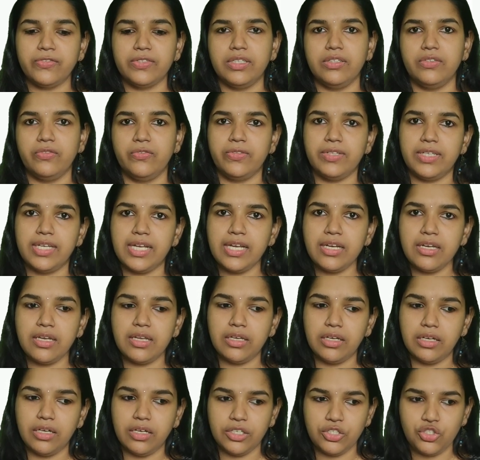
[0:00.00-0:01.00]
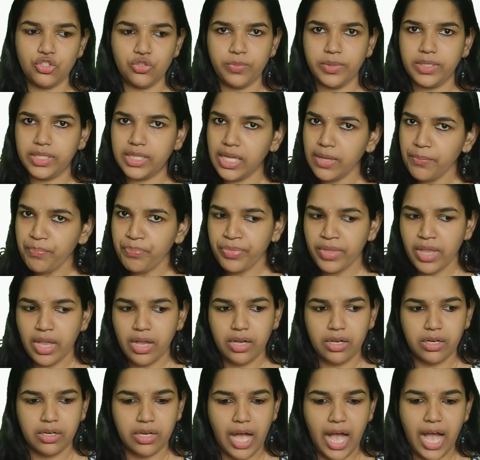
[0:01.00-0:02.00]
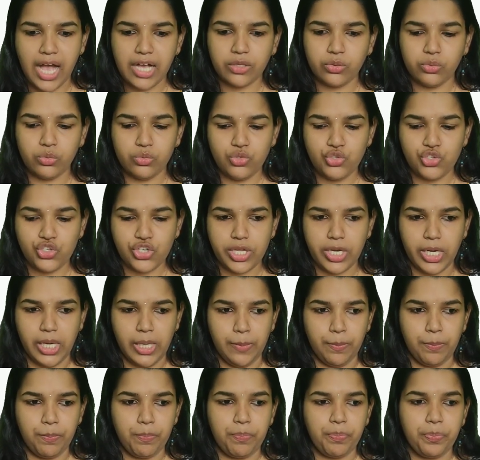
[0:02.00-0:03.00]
is considered to be the Akunjana.